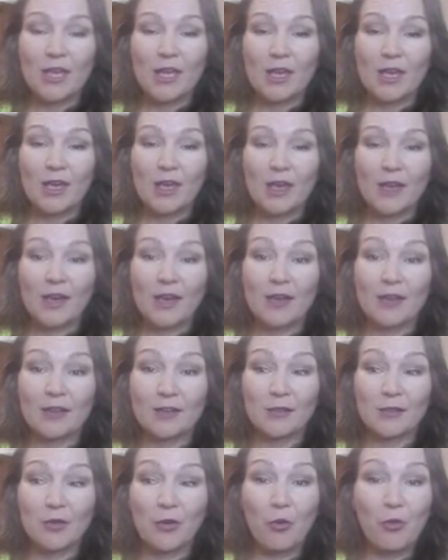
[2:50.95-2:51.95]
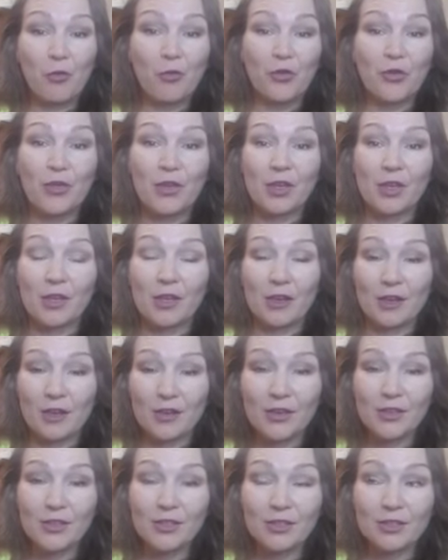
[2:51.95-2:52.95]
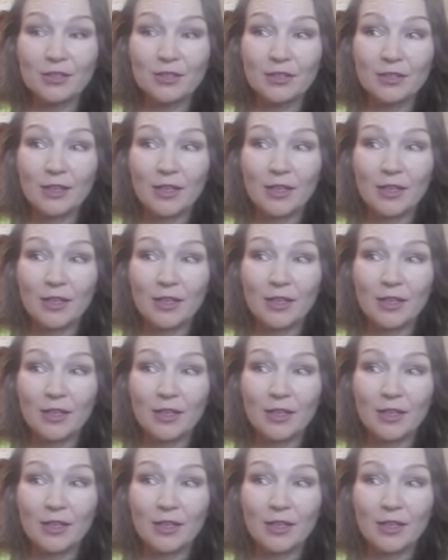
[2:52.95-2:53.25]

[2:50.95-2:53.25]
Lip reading: and over the years,